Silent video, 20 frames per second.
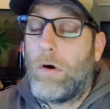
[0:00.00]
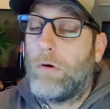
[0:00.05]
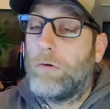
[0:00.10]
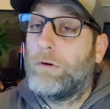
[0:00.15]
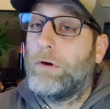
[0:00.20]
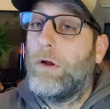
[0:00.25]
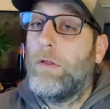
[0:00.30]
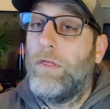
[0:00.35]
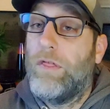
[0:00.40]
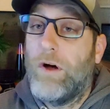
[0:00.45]

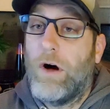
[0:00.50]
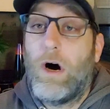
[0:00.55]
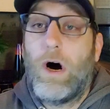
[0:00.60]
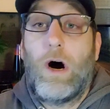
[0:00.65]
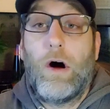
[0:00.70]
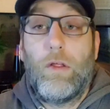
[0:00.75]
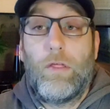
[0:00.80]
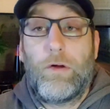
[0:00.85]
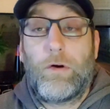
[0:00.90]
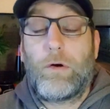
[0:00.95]
called The
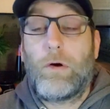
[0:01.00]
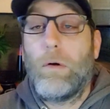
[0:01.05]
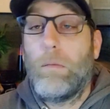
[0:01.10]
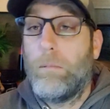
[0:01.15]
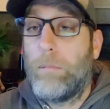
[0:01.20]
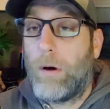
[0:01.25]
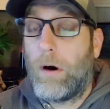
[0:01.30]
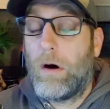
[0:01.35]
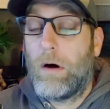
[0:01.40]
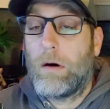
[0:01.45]
Other
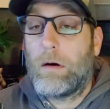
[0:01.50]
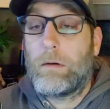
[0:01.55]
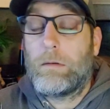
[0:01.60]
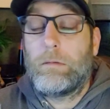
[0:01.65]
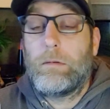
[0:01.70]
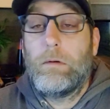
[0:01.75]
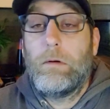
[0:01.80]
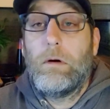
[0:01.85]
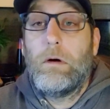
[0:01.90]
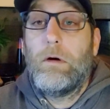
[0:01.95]
Bar
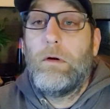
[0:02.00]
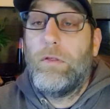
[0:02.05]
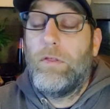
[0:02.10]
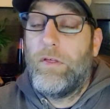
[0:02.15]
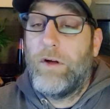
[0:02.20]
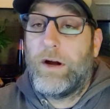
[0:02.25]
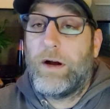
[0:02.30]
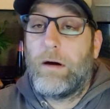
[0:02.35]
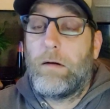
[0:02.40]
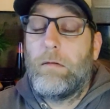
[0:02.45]

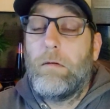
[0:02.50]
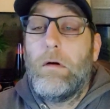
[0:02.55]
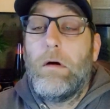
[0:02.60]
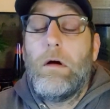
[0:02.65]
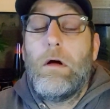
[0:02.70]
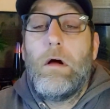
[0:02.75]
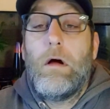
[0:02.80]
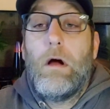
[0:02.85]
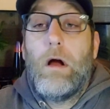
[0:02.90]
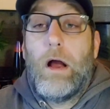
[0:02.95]
there,
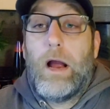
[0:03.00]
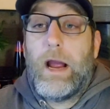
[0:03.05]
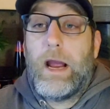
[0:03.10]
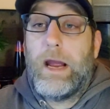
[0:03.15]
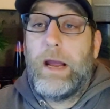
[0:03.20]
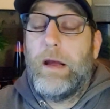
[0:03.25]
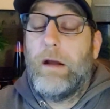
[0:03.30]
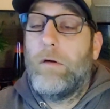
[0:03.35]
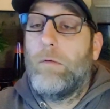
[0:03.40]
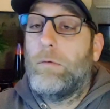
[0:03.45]

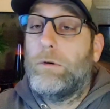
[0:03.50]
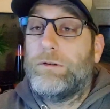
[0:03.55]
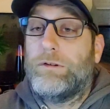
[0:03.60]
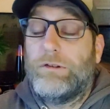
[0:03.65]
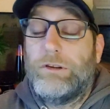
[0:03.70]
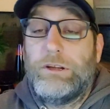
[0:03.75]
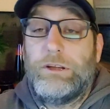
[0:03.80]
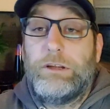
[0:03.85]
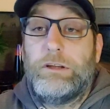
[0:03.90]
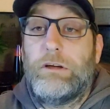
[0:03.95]
and was
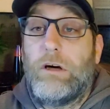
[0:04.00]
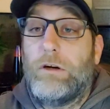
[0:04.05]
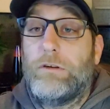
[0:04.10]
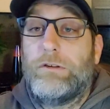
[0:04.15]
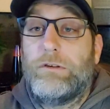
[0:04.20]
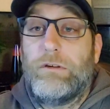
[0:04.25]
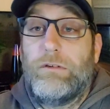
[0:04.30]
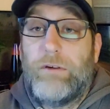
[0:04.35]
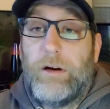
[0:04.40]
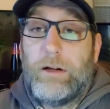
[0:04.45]
seen on
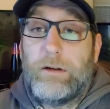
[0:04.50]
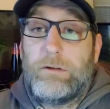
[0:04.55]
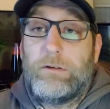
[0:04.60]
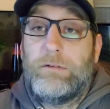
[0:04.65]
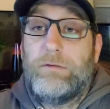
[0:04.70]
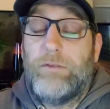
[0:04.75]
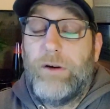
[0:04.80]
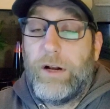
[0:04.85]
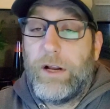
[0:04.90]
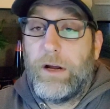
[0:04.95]

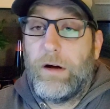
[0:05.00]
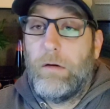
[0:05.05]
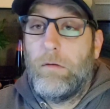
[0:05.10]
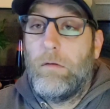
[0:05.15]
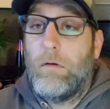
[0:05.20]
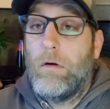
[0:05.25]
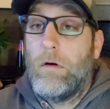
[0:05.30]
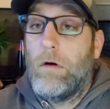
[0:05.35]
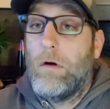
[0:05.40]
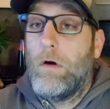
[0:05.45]
surveillance video
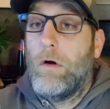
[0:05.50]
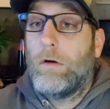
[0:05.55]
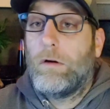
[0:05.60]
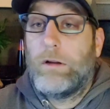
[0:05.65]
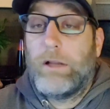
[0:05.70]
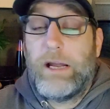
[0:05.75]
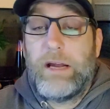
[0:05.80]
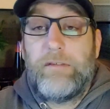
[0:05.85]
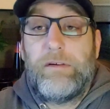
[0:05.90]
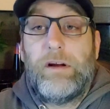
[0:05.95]

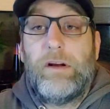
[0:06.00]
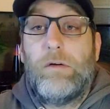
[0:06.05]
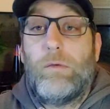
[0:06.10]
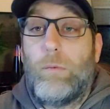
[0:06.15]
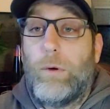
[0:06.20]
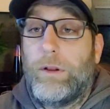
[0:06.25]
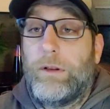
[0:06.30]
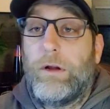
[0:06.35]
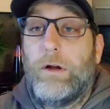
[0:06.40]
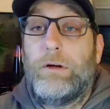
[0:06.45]
leaving
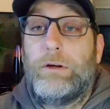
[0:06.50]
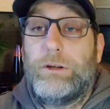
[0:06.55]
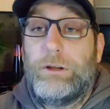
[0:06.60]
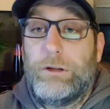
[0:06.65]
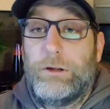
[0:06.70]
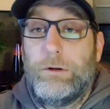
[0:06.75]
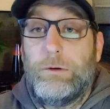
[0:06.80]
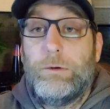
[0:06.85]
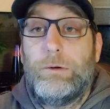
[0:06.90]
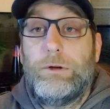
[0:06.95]
with
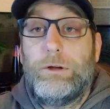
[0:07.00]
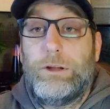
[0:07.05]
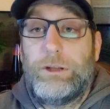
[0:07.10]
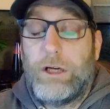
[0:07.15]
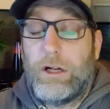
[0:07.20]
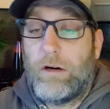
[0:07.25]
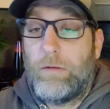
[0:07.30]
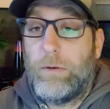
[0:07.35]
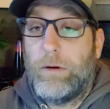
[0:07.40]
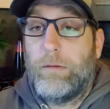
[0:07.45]
two
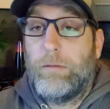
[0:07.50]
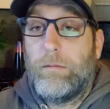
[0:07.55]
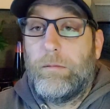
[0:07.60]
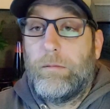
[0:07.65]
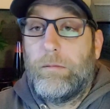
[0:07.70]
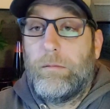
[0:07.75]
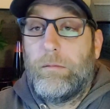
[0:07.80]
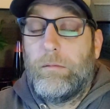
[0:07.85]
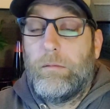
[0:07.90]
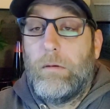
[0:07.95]
gentlemen.
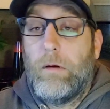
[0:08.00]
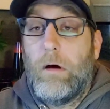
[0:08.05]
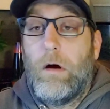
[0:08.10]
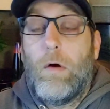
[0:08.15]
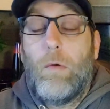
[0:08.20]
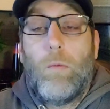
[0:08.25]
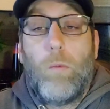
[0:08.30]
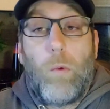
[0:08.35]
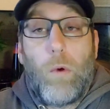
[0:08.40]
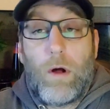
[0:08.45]

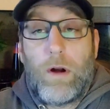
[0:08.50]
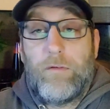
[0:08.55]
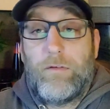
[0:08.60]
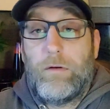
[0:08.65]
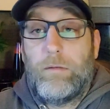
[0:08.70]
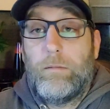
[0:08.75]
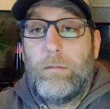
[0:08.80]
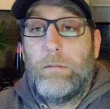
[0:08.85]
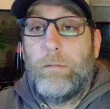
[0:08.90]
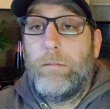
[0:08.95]
One of
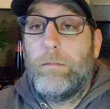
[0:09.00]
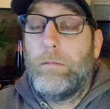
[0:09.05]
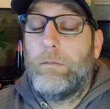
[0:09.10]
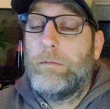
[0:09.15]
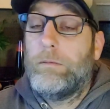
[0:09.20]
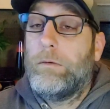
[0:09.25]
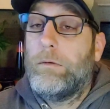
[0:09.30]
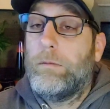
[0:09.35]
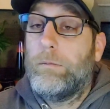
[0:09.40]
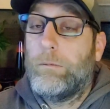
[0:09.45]
them
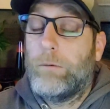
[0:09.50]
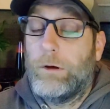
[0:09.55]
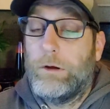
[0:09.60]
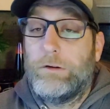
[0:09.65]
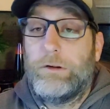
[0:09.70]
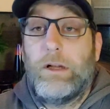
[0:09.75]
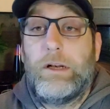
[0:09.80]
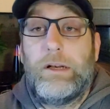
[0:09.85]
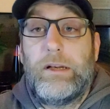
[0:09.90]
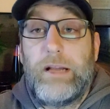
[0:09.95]

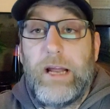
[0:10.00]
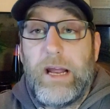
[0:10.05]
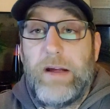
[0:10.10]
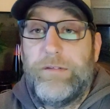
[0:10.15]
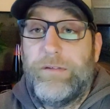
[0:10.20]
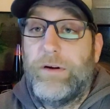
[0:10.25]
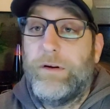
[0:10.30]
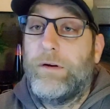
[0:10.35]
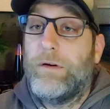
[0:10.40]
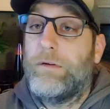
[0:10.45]
was
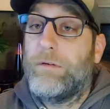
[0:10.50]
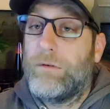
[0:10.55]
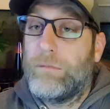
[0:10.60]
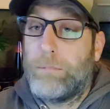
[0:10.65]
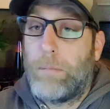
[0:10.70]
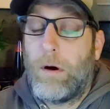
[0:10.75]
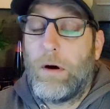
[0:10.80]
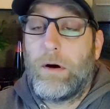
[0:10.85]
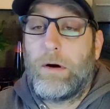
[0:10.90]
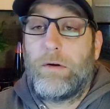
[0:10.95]
David
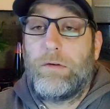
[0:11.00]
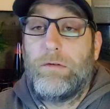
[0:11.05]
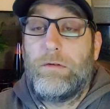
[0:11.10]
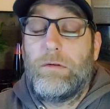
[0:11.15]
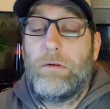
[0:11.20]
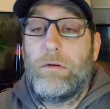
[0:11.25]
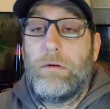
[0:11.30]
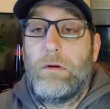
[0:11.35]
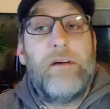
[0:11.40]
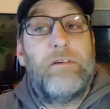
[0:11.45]

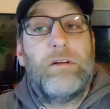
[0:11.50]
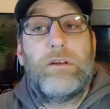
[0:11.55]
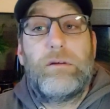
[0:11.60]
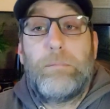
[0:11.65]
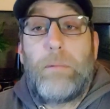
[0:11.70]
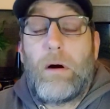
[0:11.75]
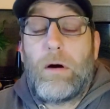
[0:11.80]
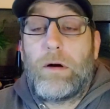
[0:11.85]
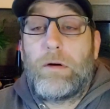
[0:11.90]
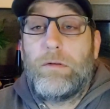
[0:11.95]
Sparks. David
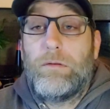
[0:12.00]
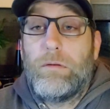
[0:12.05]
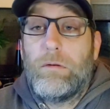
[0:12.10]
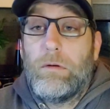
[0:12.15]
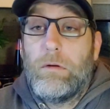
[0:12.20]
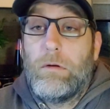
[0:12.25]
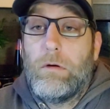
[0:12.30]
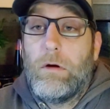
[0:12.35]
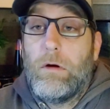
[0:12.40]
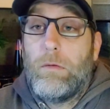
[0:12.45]
Sparks
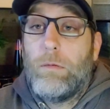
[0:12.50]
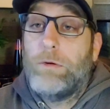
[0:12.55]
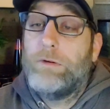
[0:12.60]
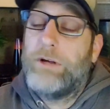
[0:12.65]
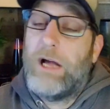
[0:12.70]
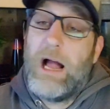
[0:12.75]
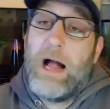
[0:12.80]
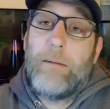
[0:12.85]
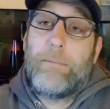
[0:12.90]
was